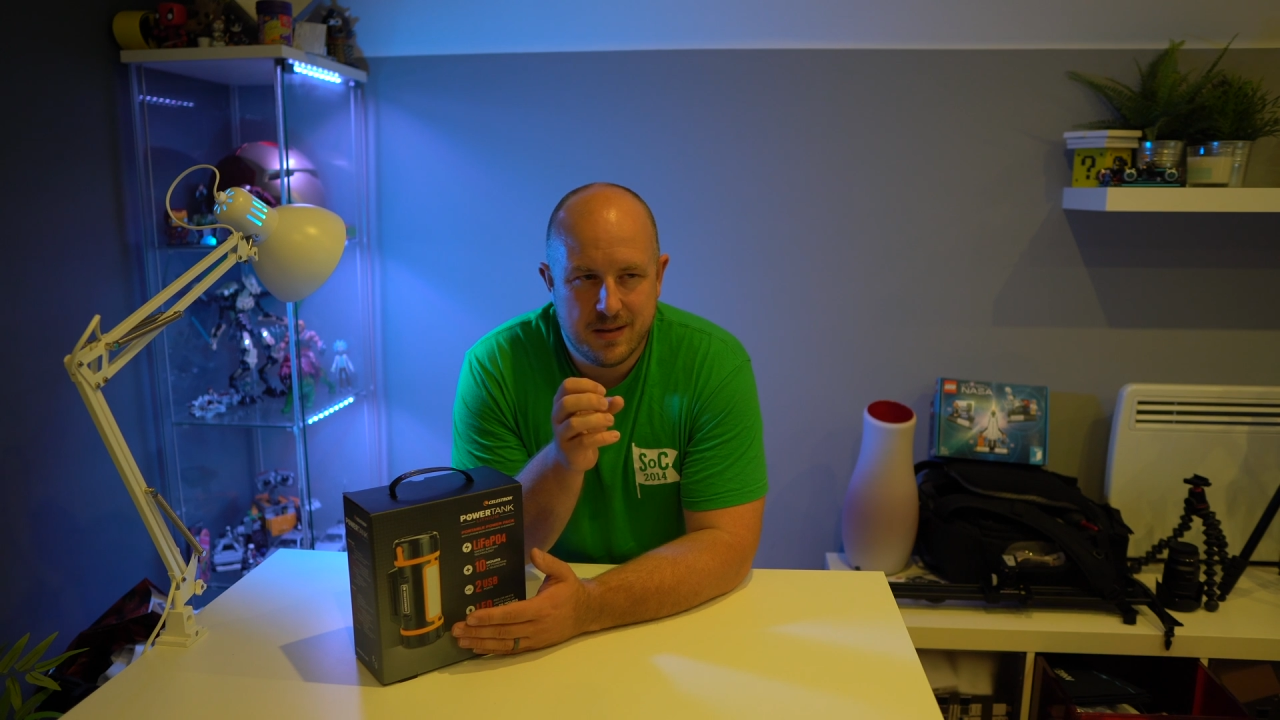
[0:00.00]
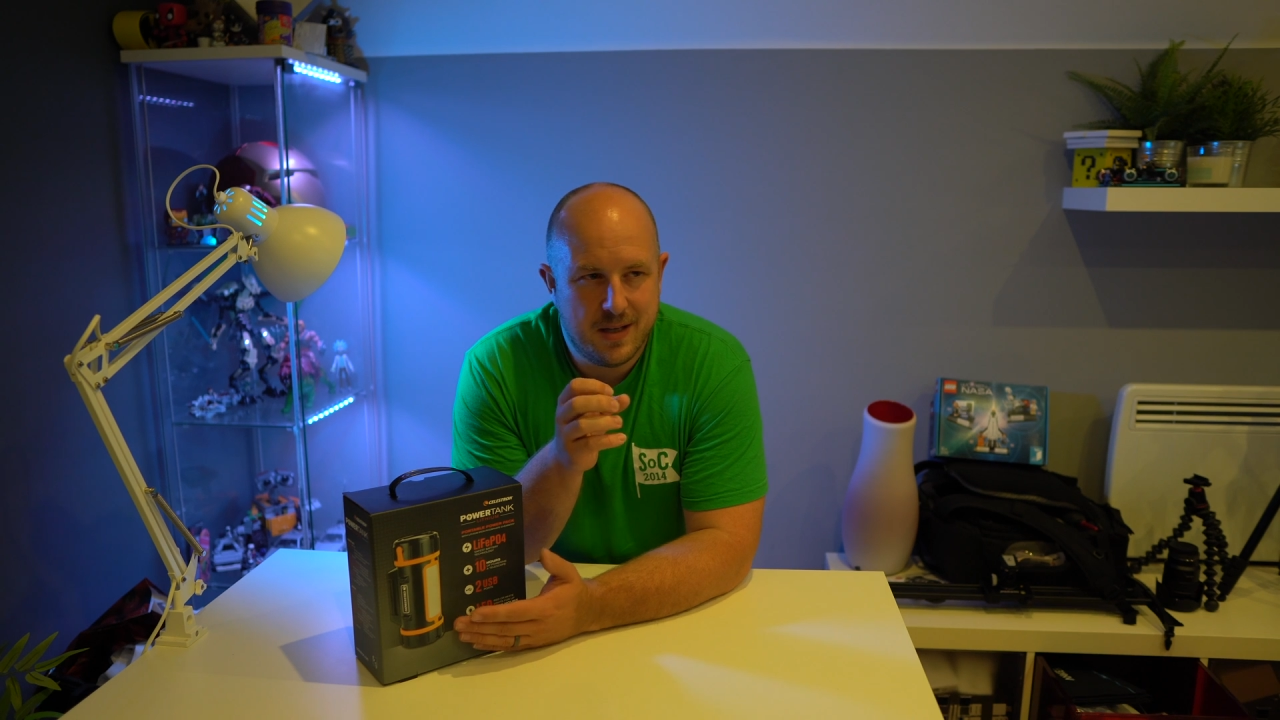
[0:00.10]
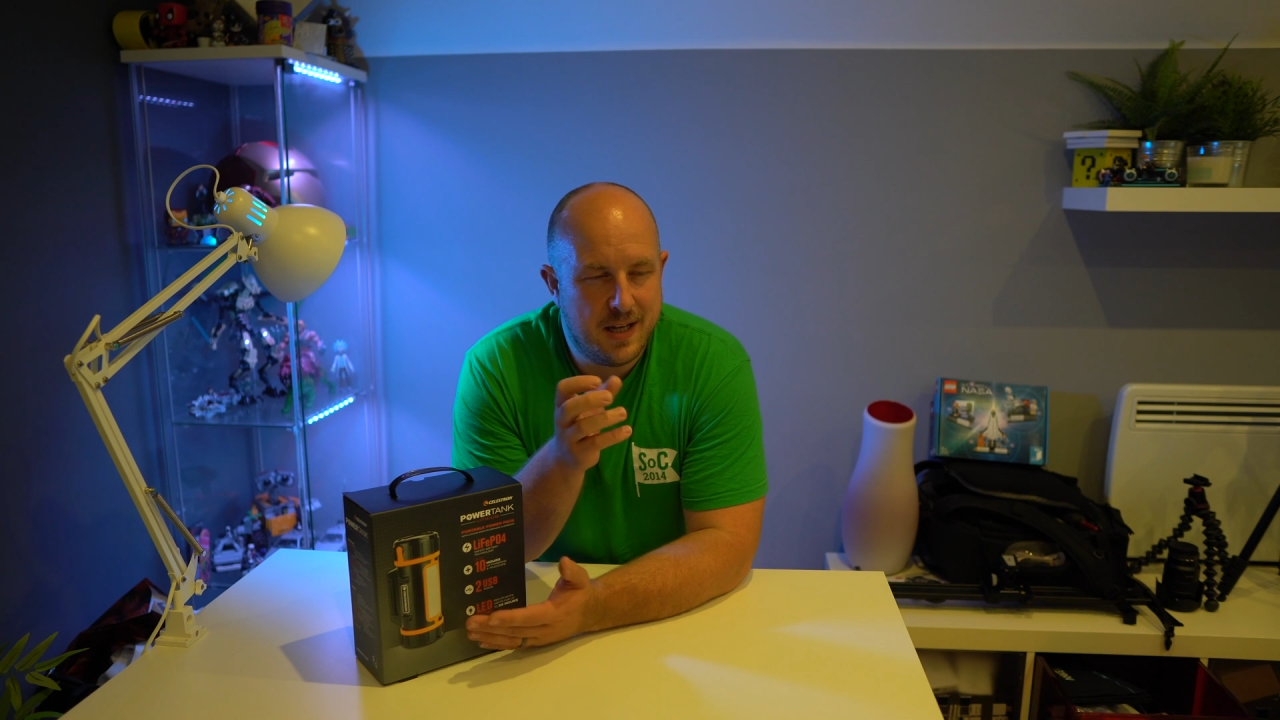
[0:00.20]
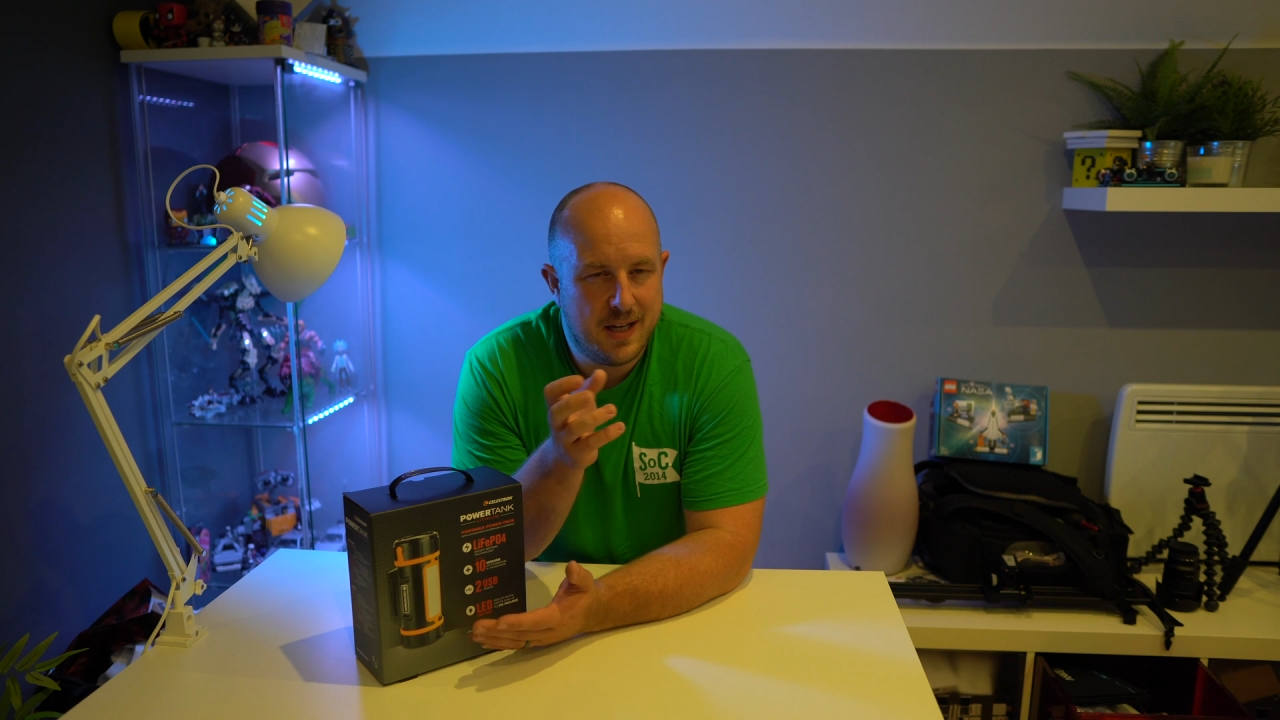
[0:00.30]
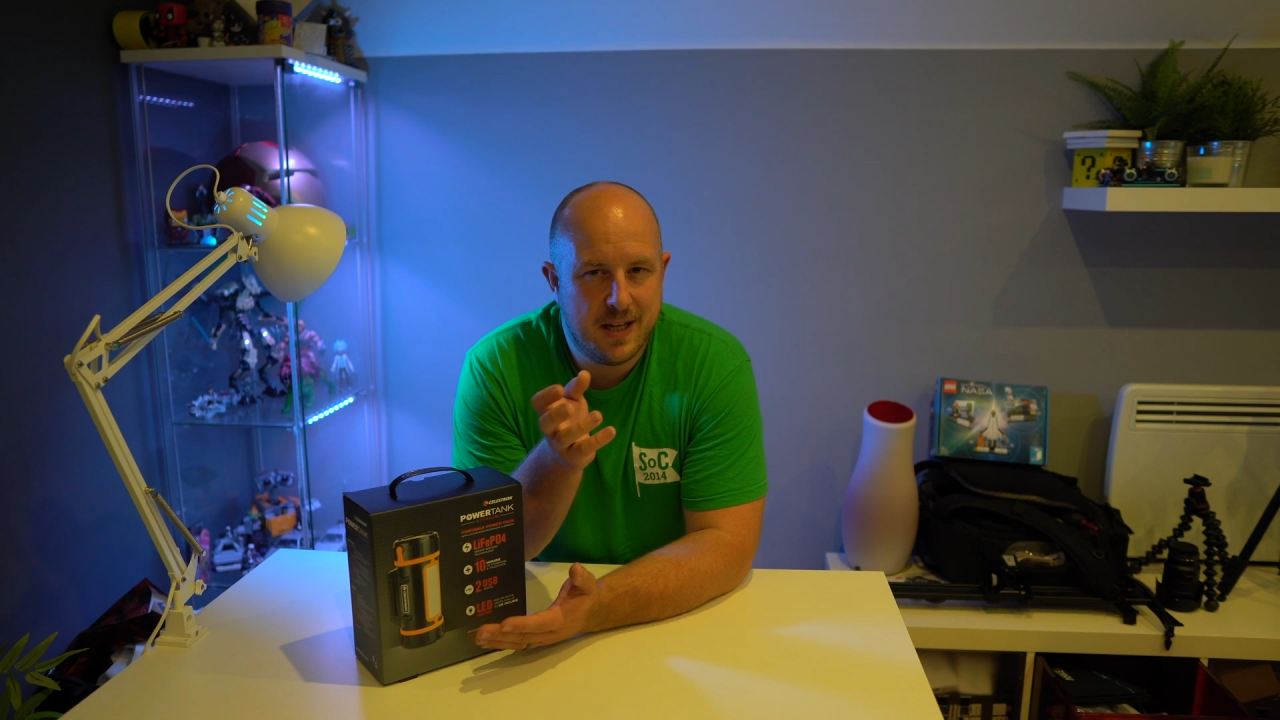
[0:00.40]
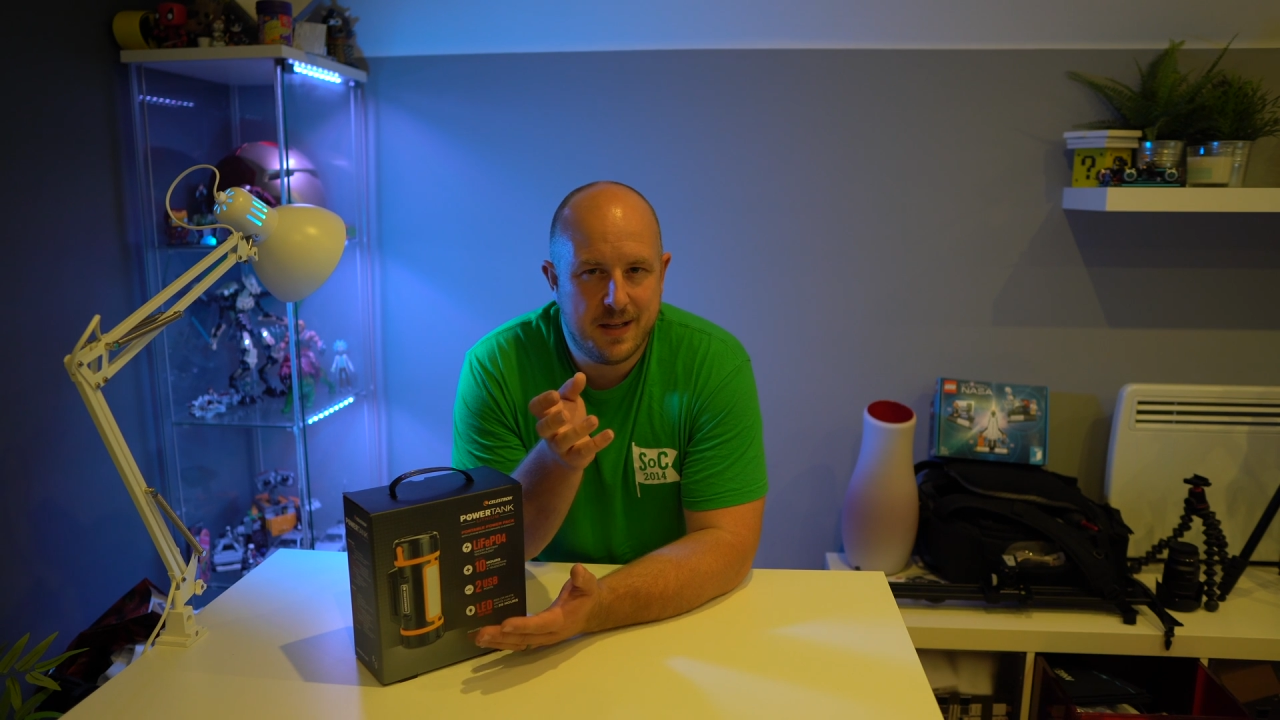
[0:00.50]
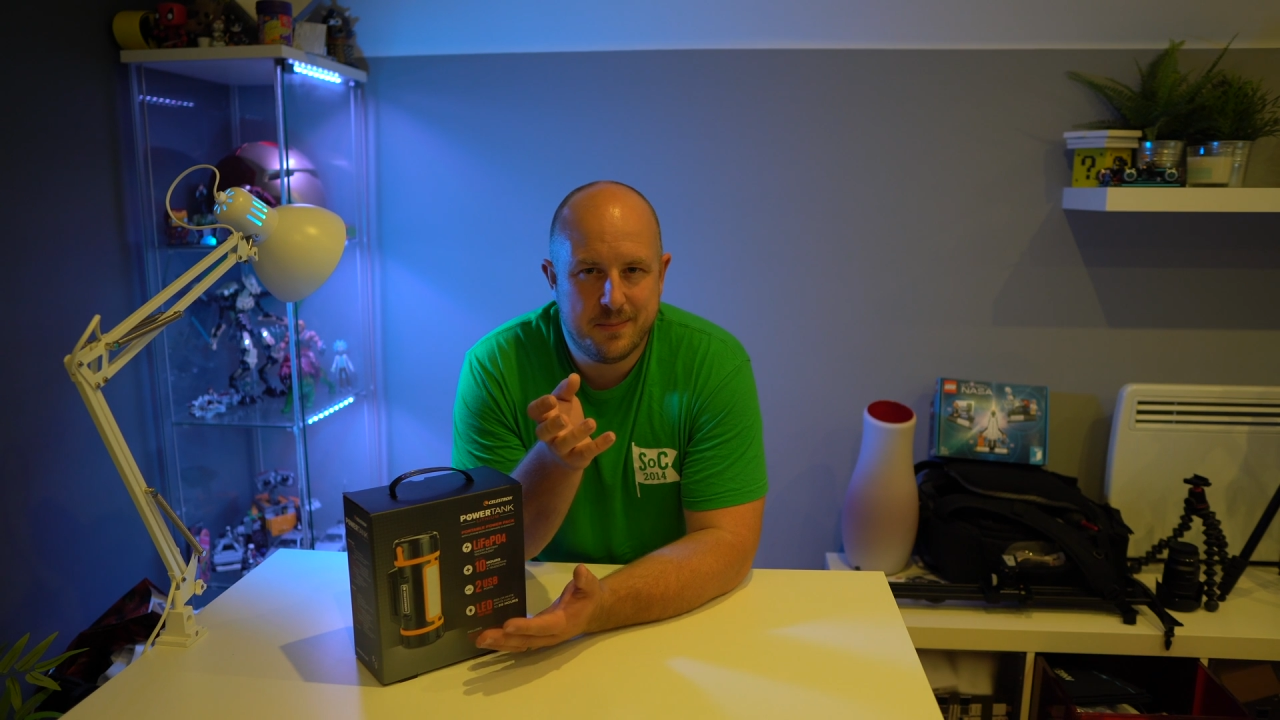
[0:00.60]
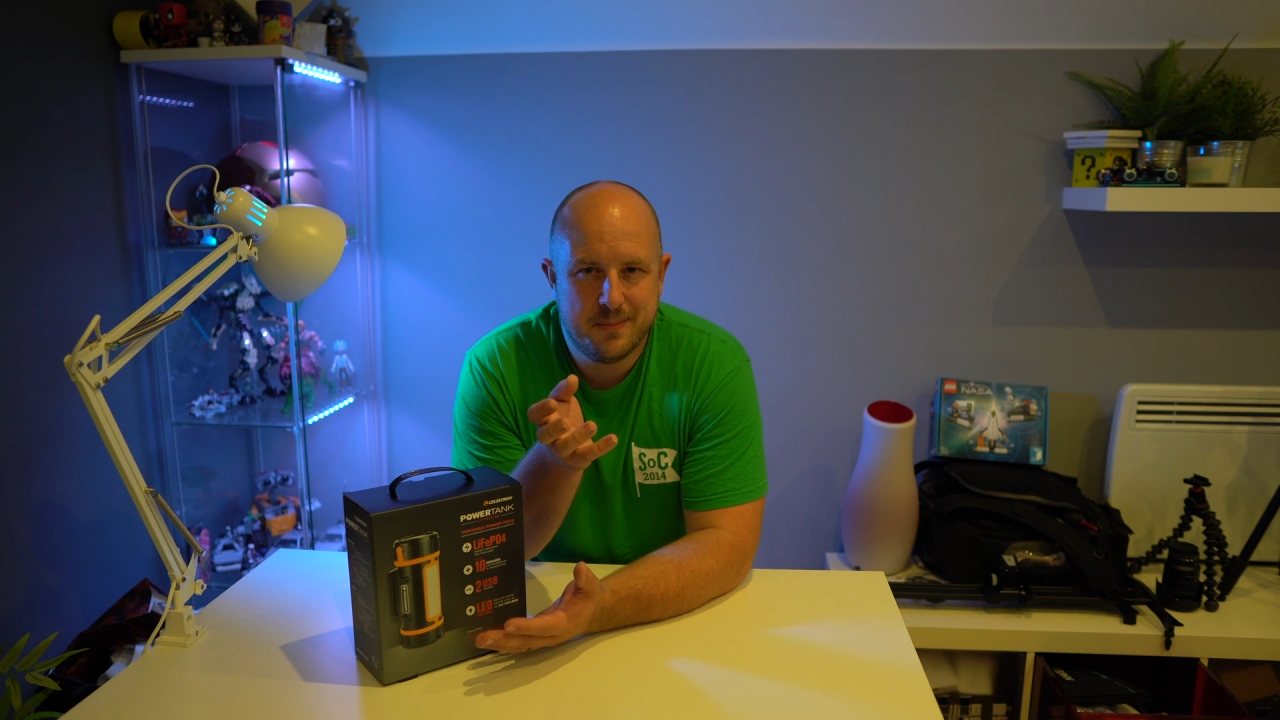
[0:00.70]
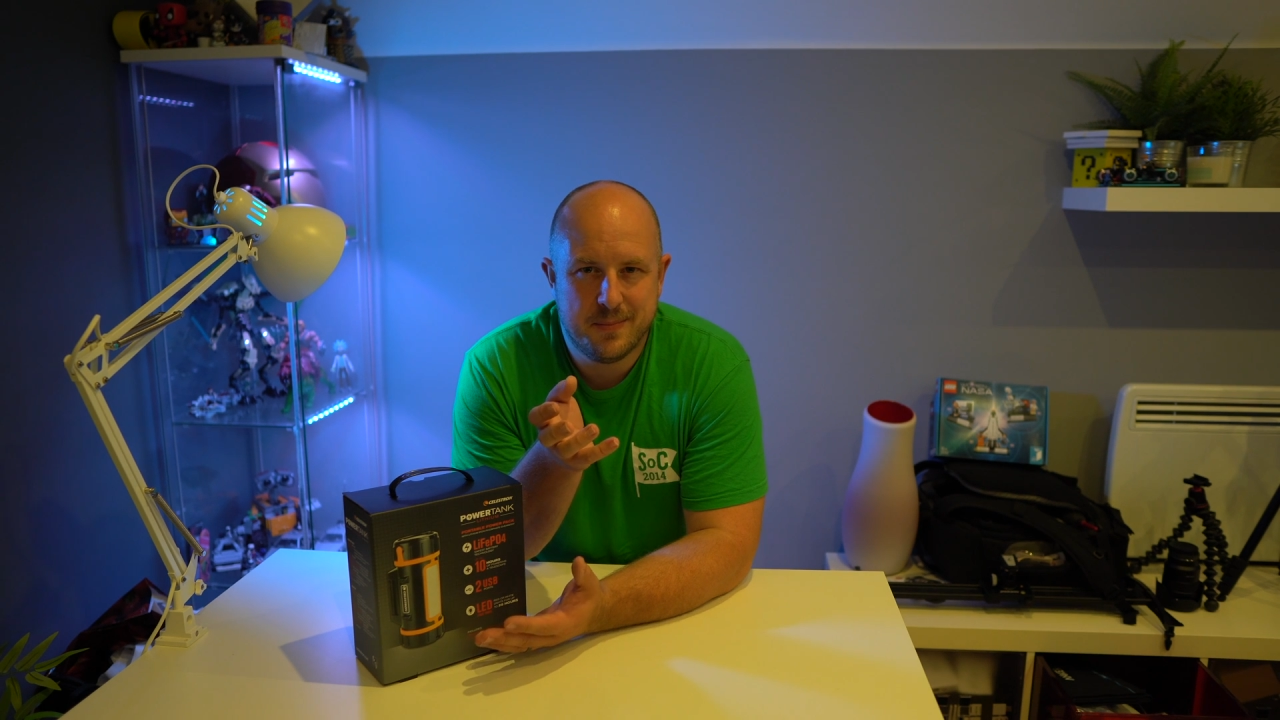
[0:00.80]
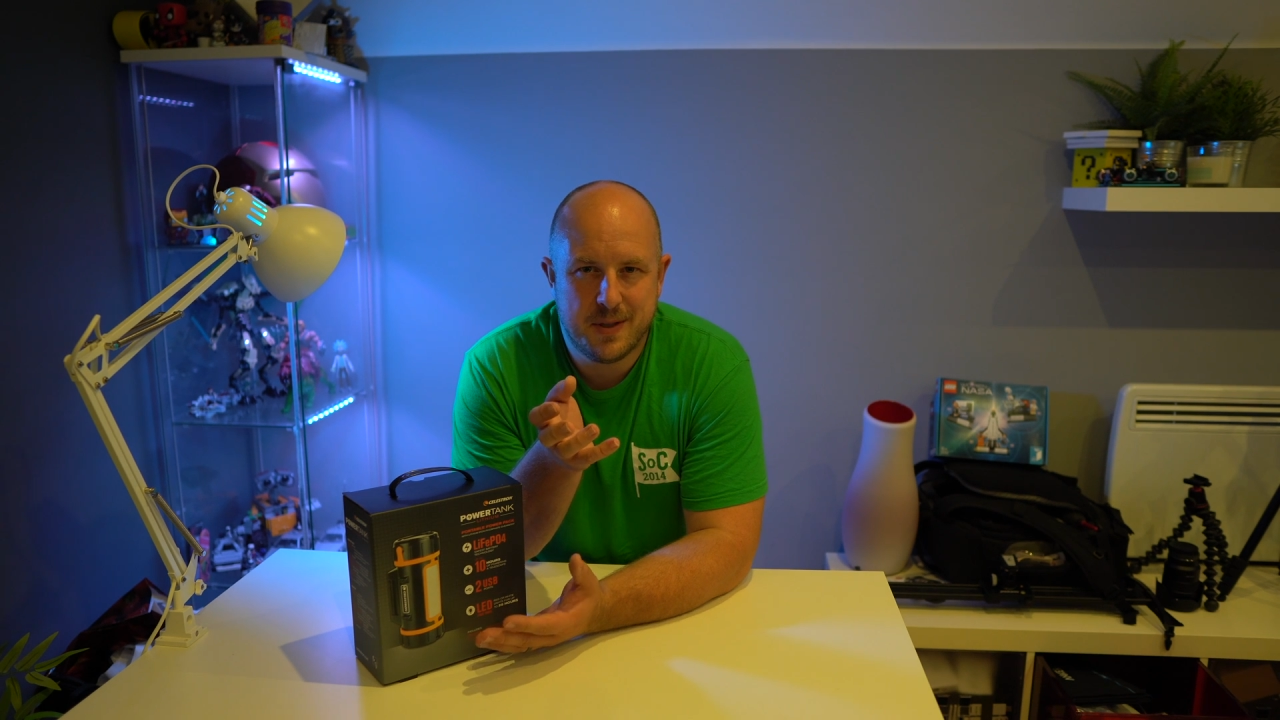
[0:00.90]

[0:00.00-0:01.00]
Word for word: um,